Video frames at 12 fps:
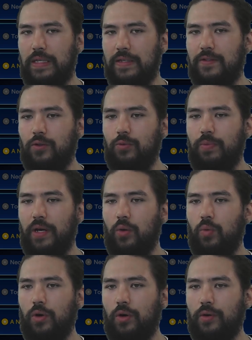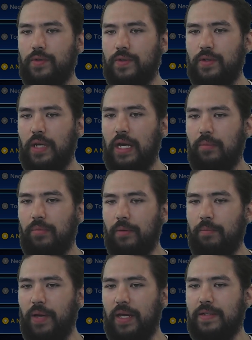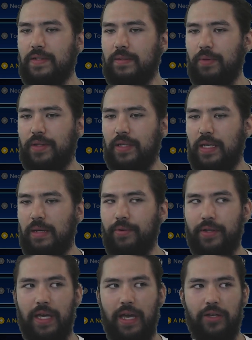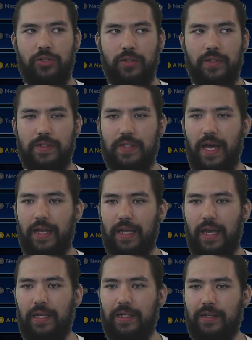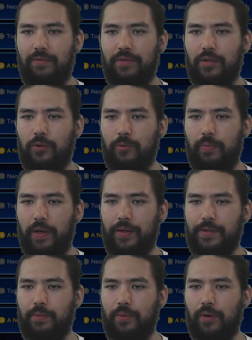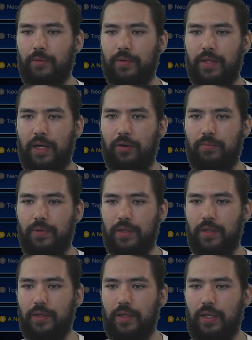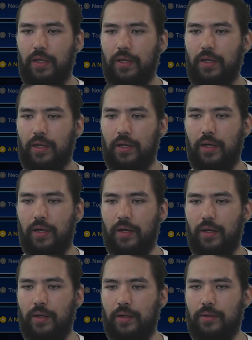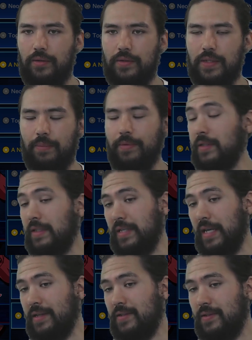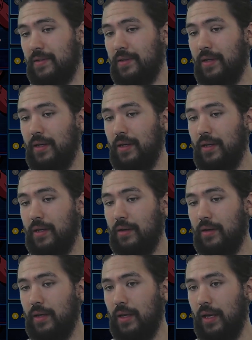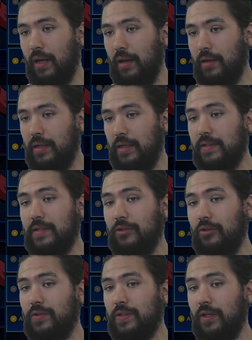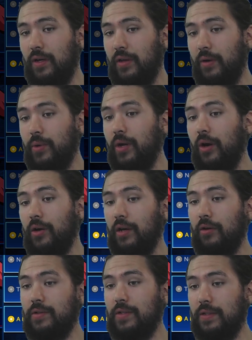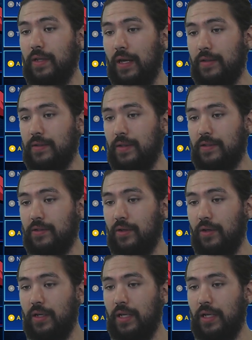Yubel works, but the implication is that any of the Yubels work. But that would be something to test, and it is a new skill that we are guaranteed to get, so that's good.